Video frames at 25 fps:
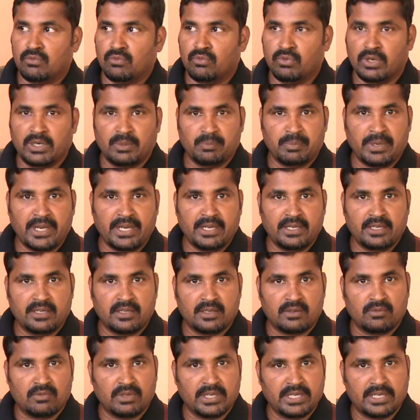1 point
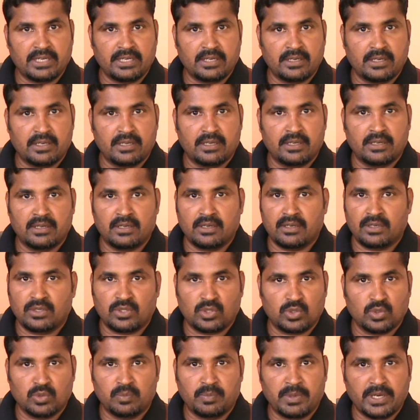or
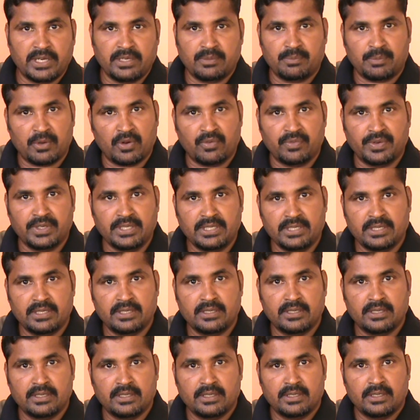2 point profit,
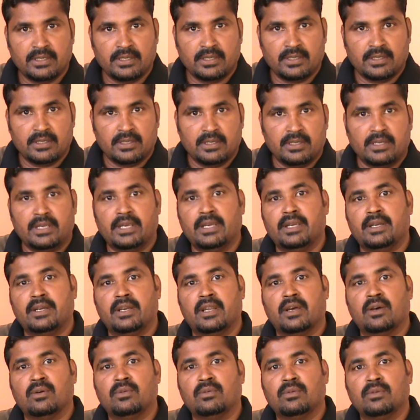and
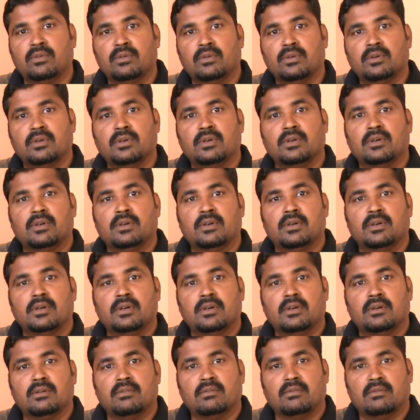now
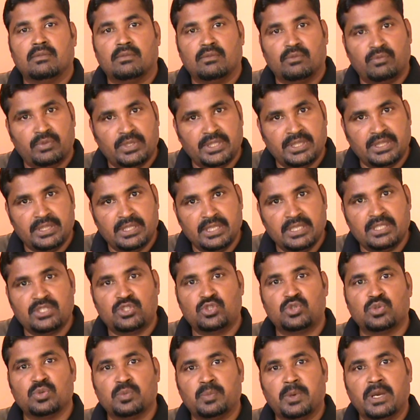with
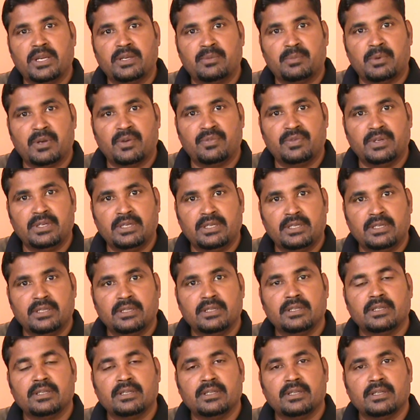this 2 point profit,
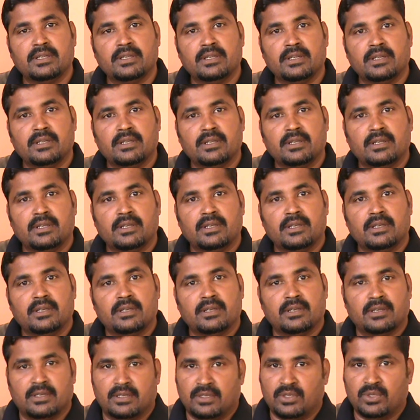
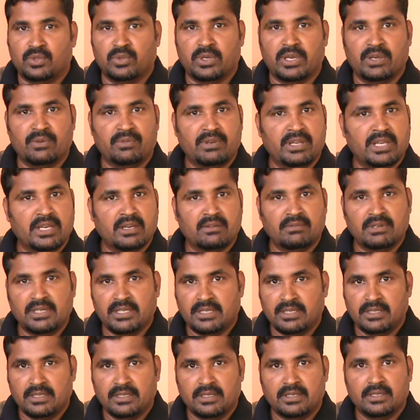you have recovered
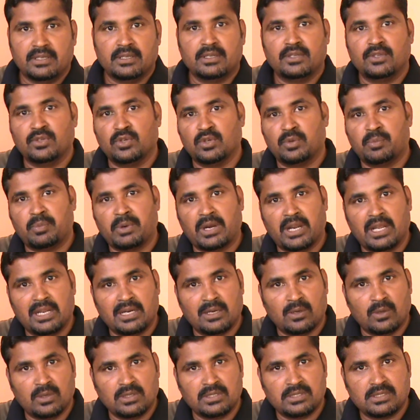your prior
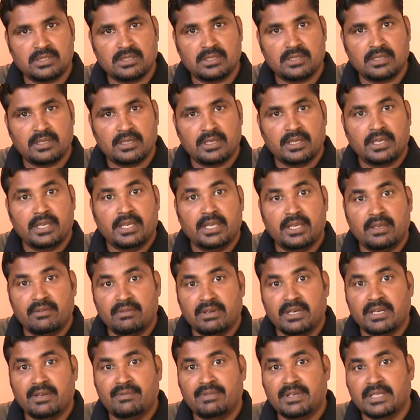loss,
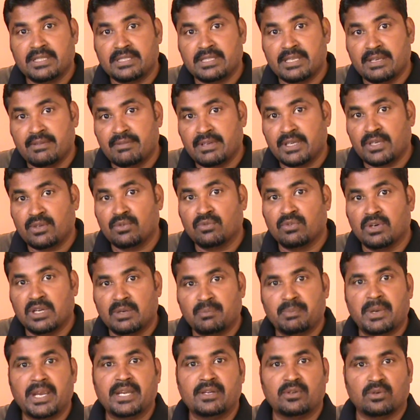even if it is giving you 1
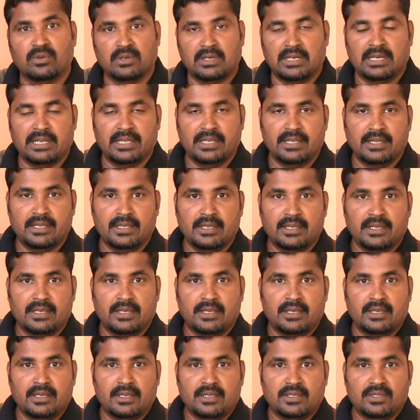point only.
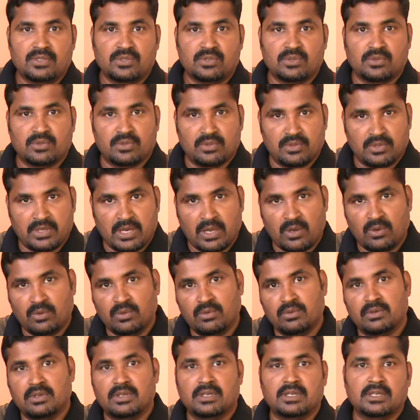So now
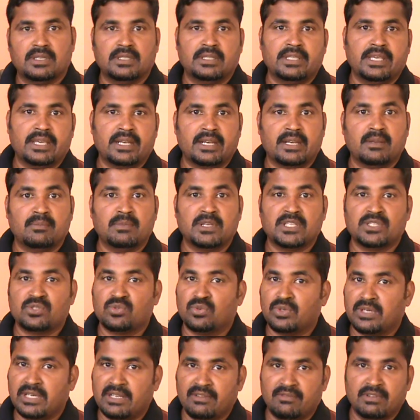there remains only